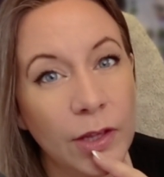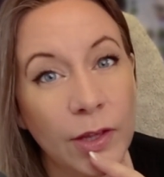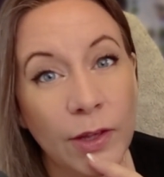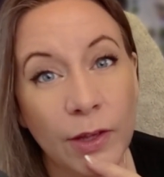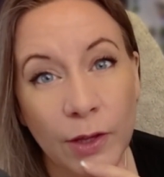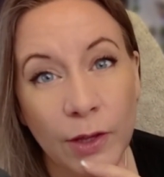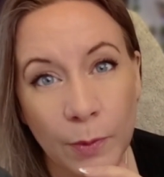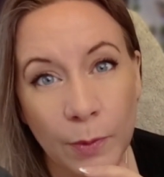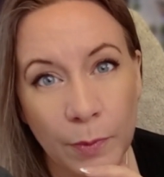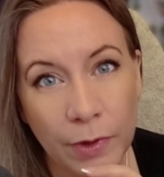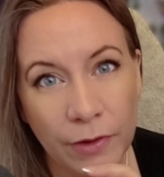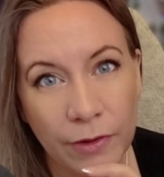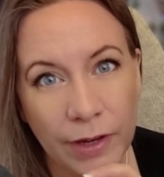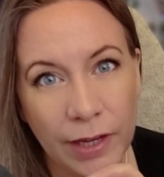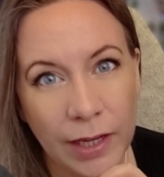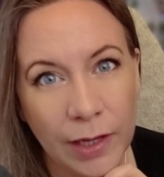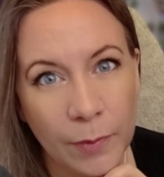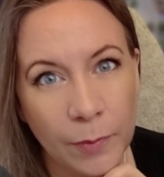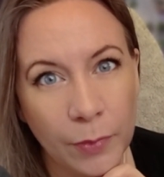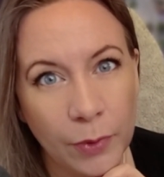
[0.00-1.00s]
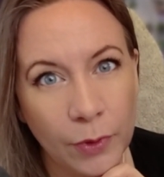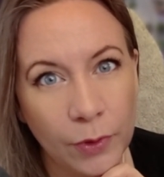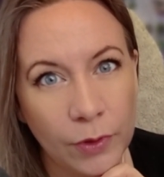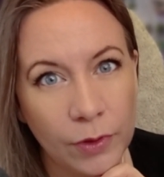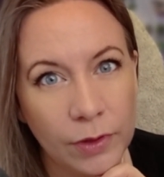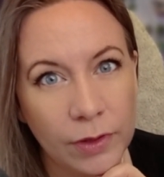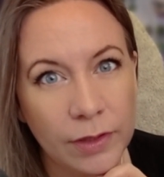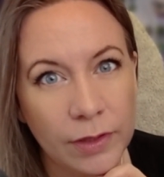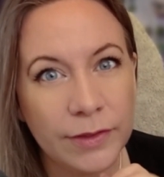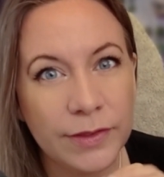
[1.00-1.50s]
herbiary
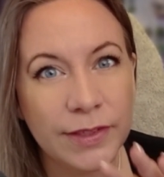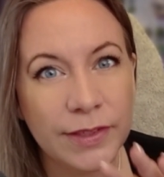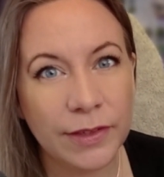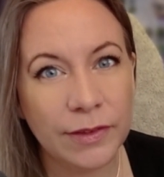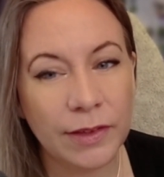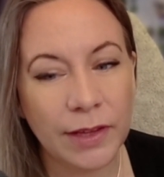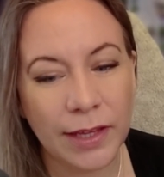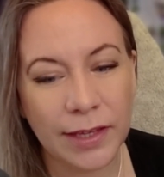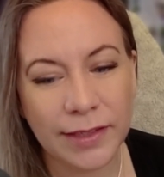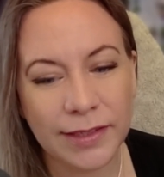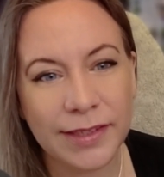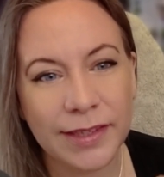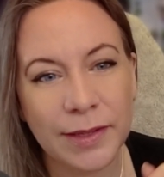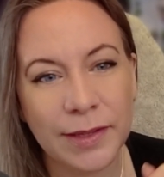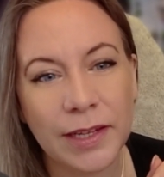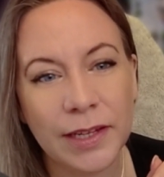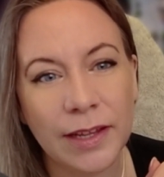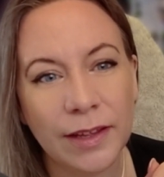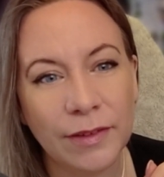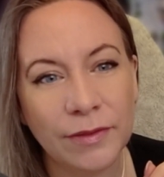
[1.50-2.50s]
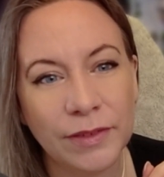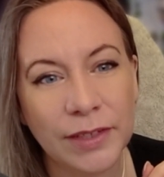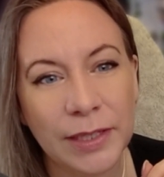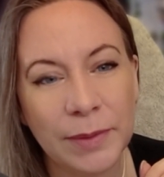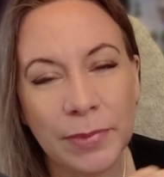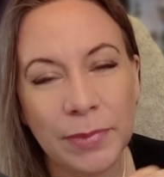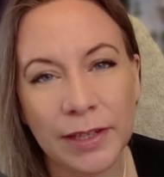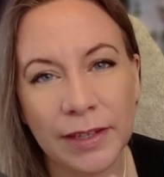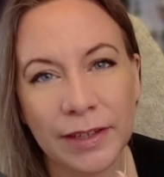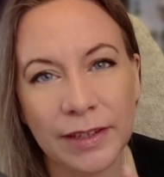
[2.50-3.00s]
pull. So that's the lovely
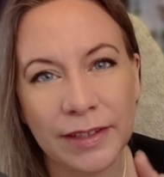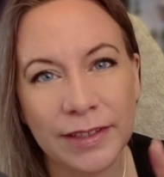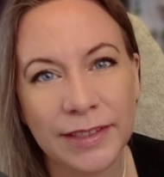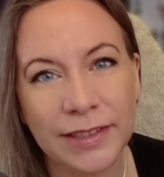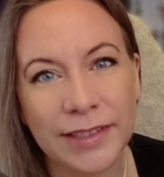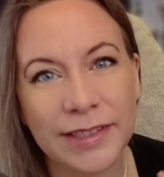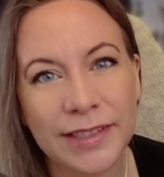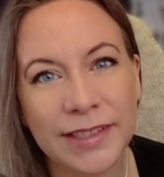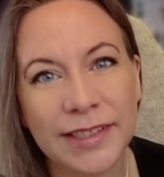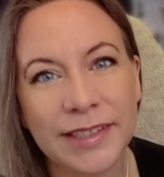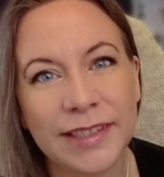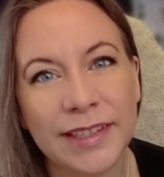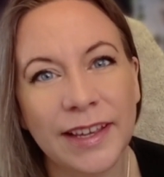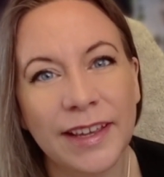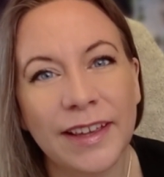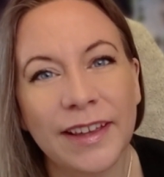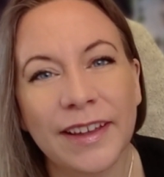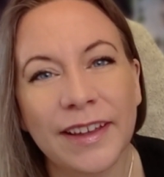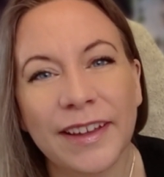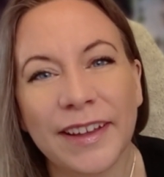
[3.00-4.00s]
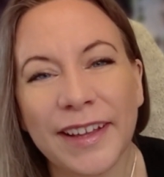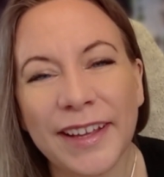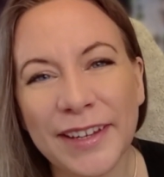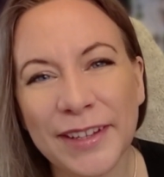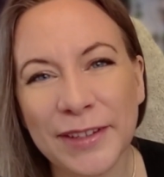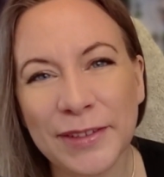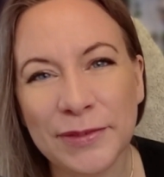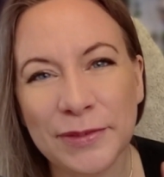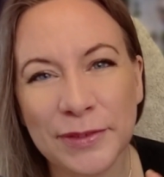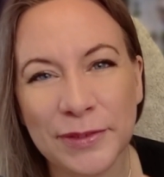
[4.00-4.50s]
plants. I
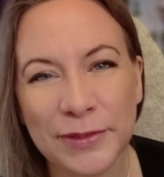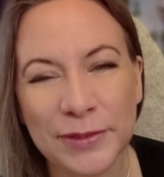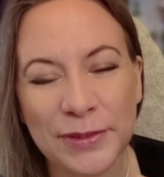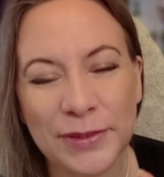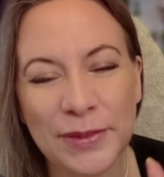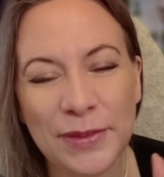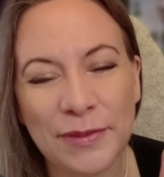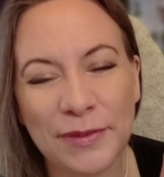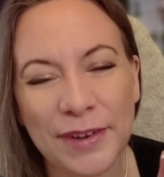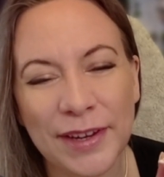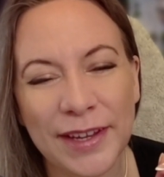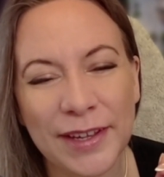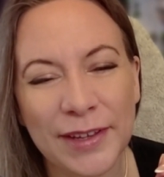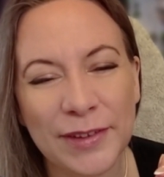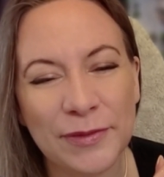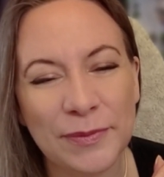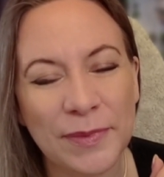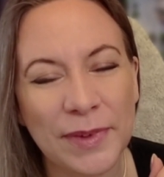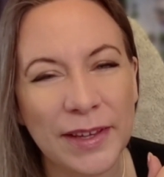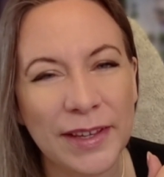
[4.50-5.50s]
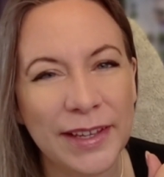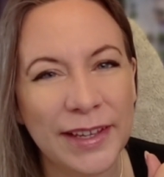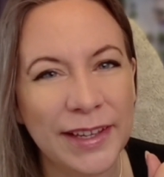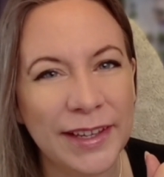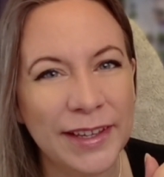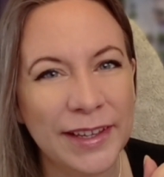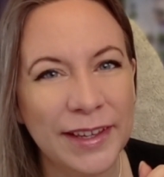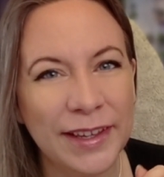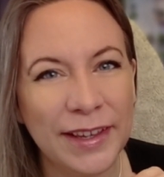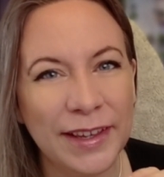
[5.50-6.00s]
love all three of my
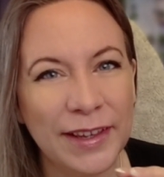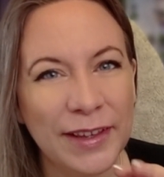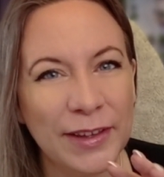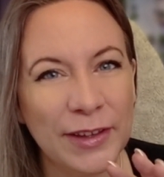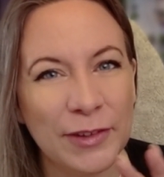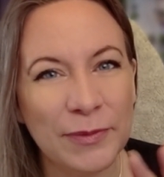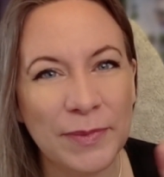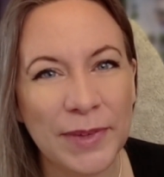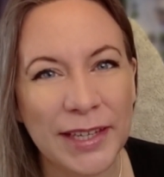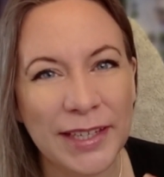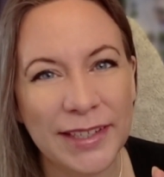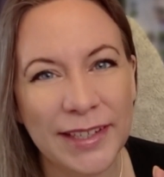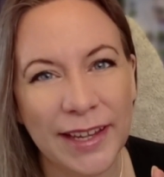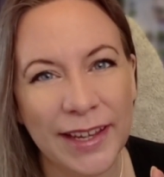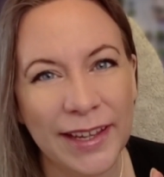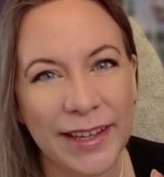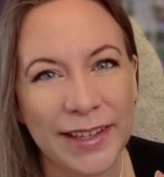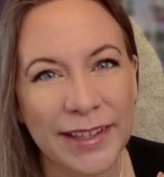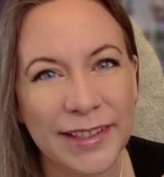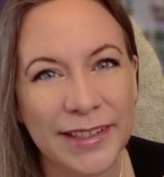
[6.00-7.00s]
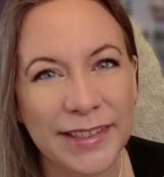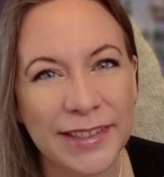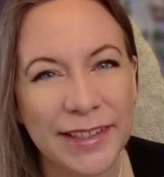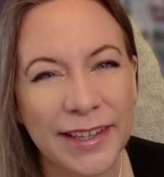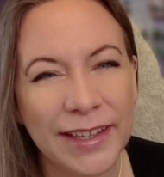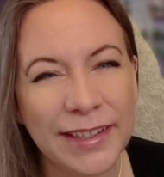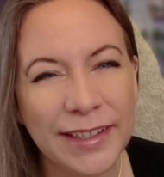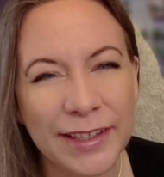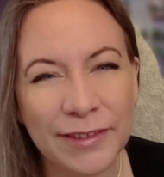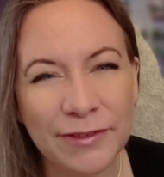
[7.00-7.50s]
decks.
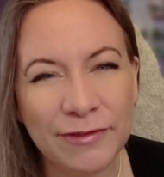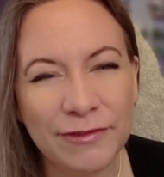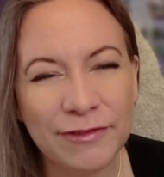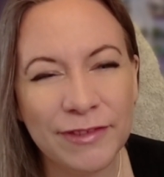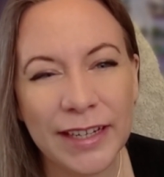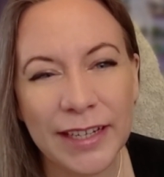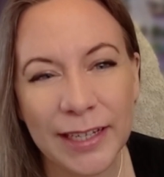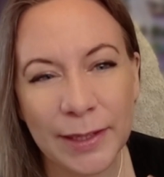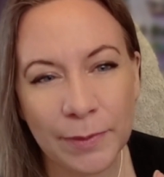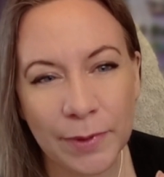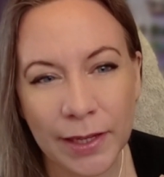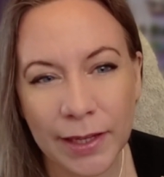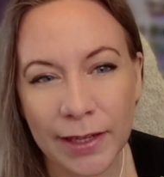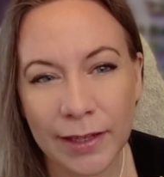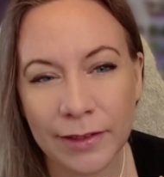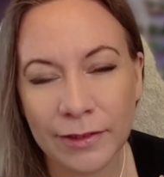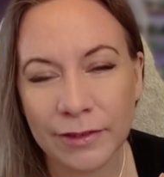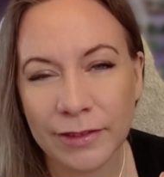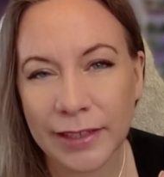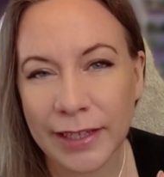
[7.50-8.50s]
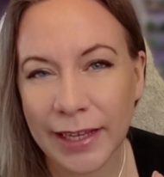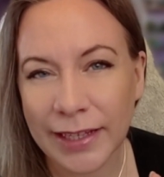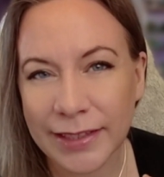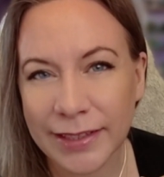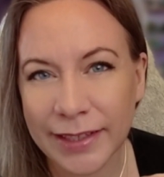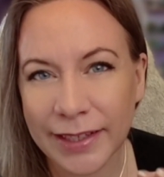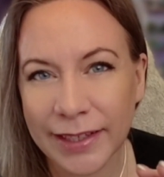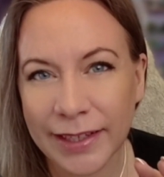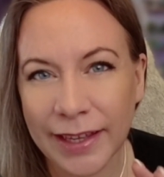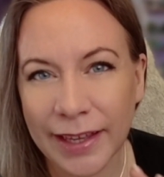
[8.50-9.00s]
I don't really plan on
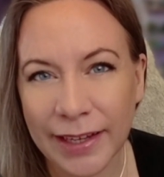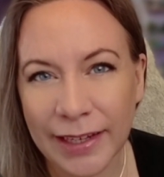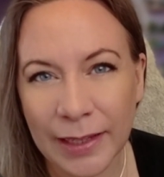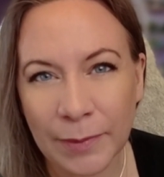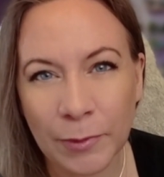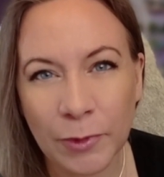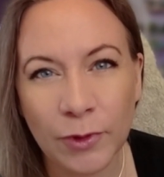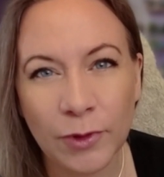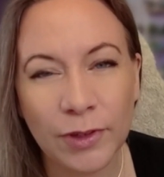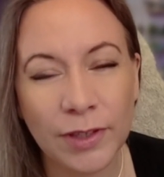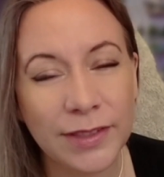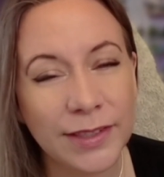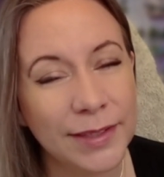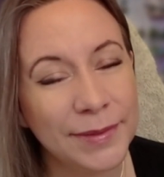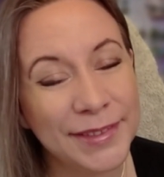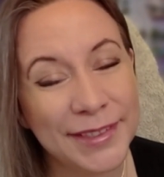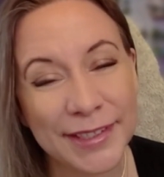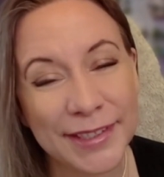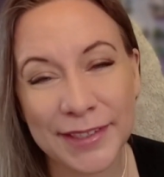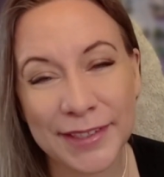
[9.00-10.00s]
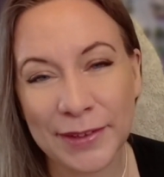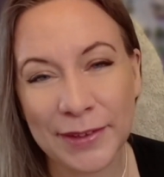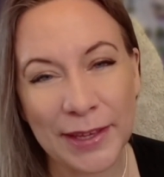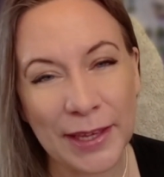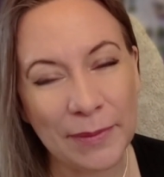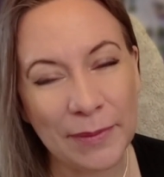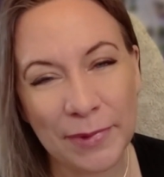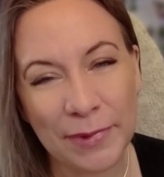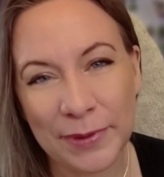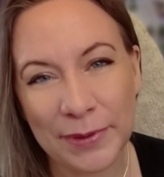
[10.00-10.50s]
getting any more because I'm just so
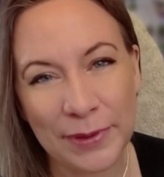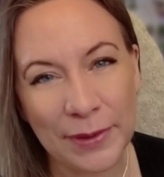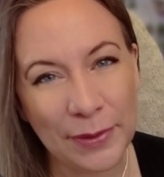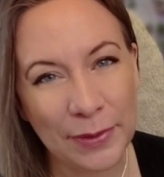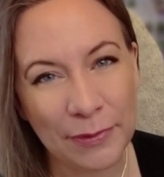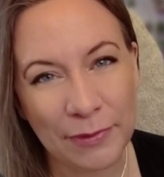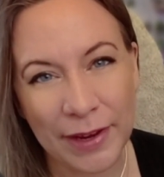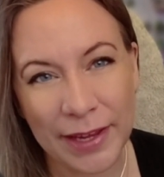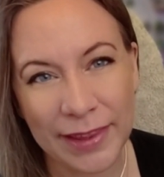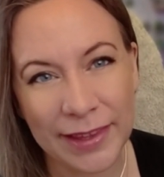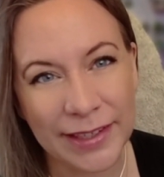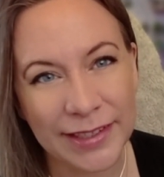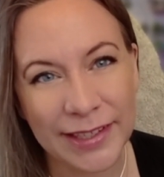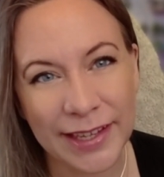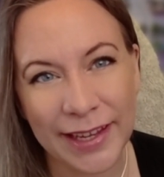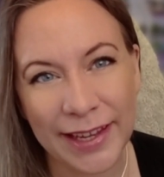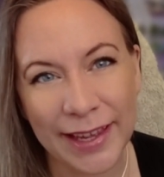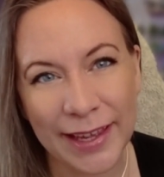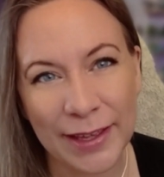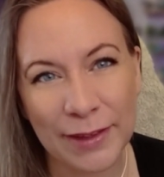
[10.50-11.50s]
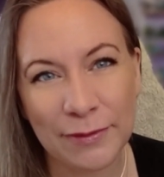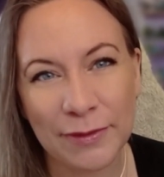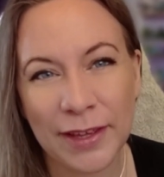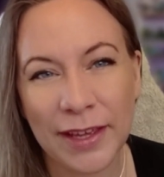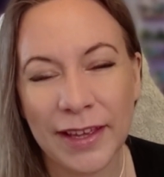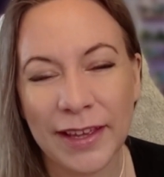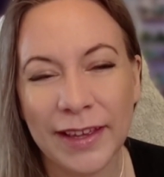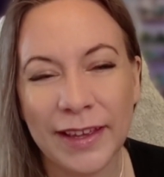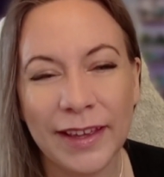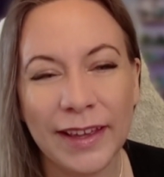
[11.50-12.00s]
happy with the three that I have.
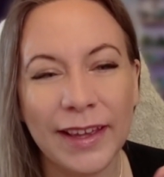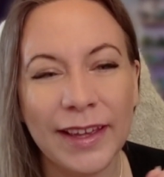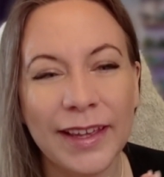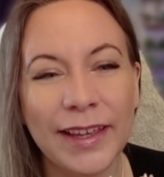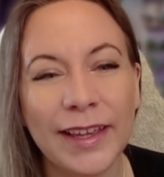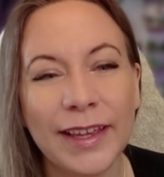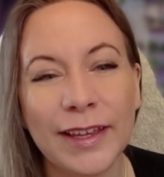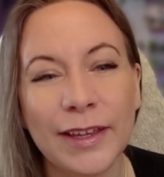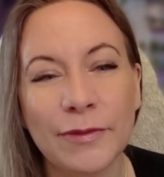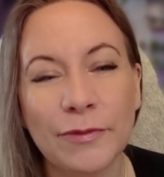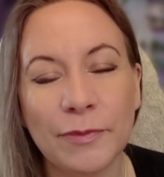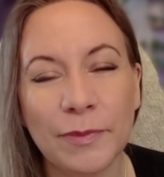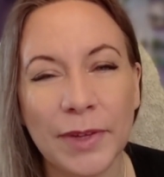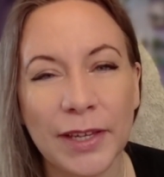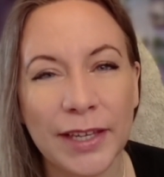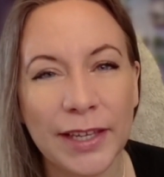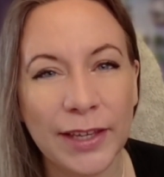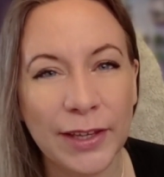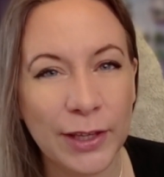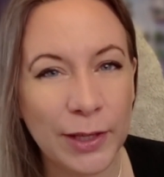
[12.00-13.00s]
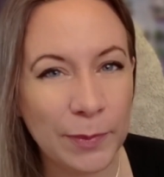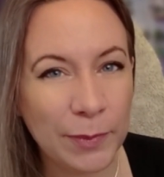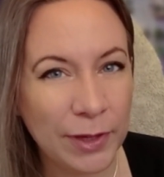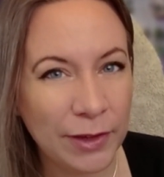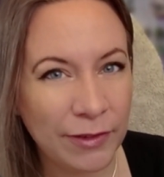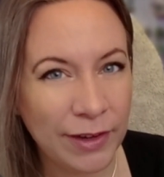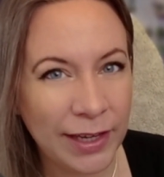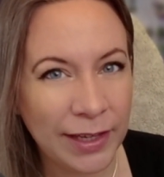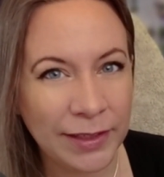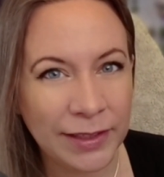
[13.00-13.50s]
I have my
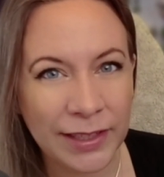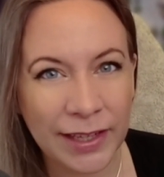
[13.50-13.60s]
herbiary,